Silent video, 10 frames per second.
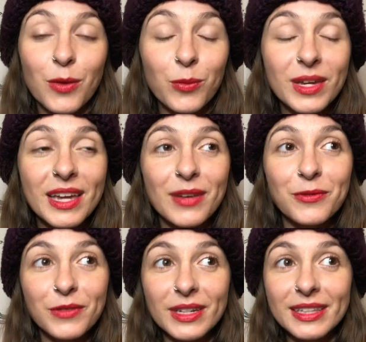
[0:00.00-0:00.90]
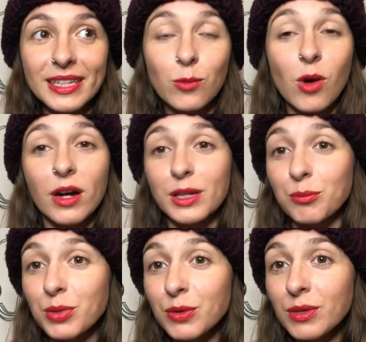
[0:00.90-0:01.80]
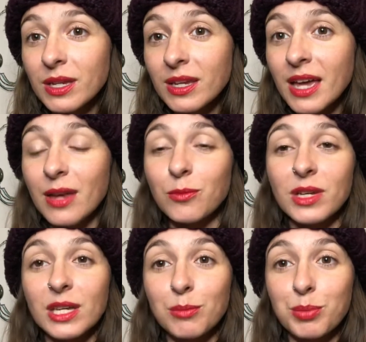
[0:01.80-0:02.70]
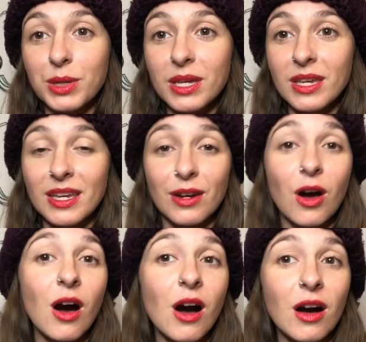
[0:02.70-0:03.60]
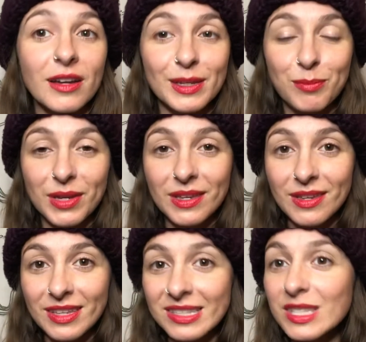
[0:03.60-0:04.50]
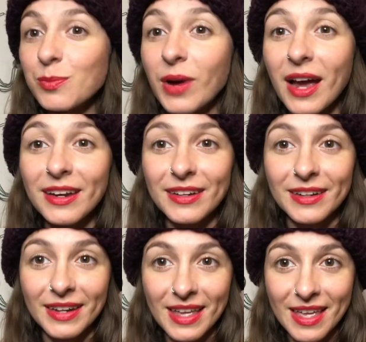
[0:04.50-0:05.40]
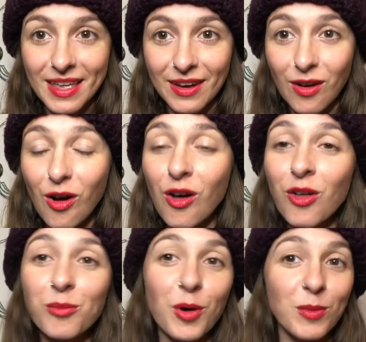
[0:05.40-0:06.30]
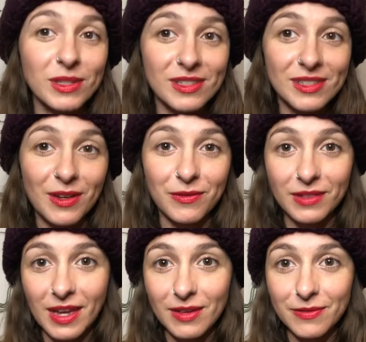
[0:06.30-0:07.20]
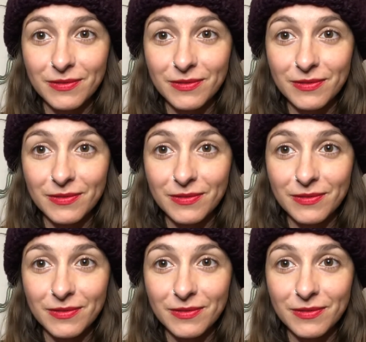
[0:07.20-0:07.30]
we can really walk in beauty, and we can be in awe and be inspired in all moments of life.